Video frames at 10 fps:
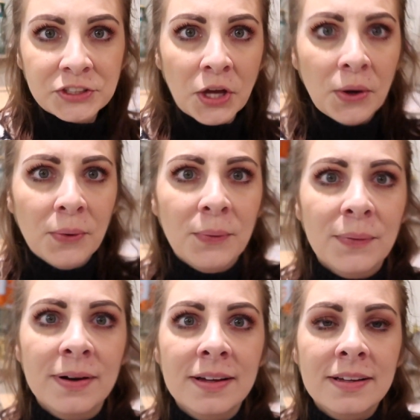
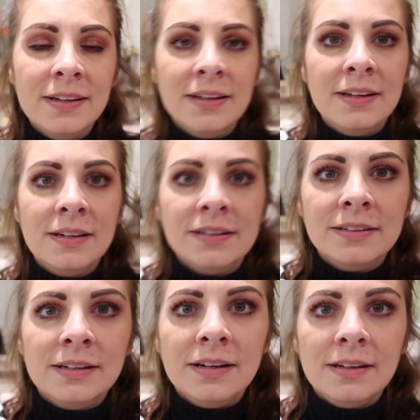So
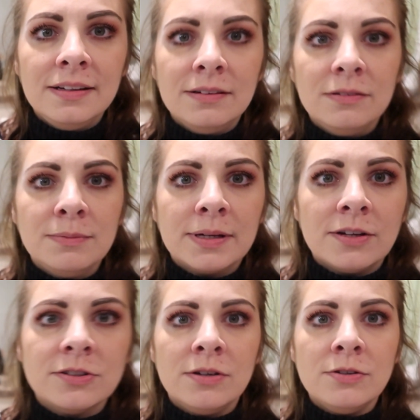Oh my
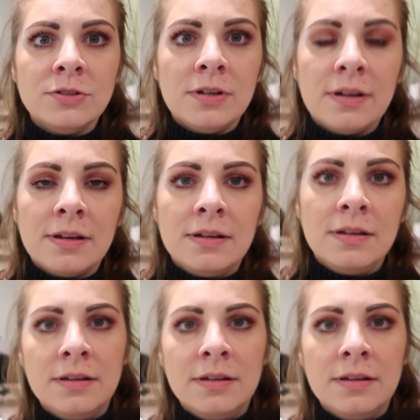gosh, how should I?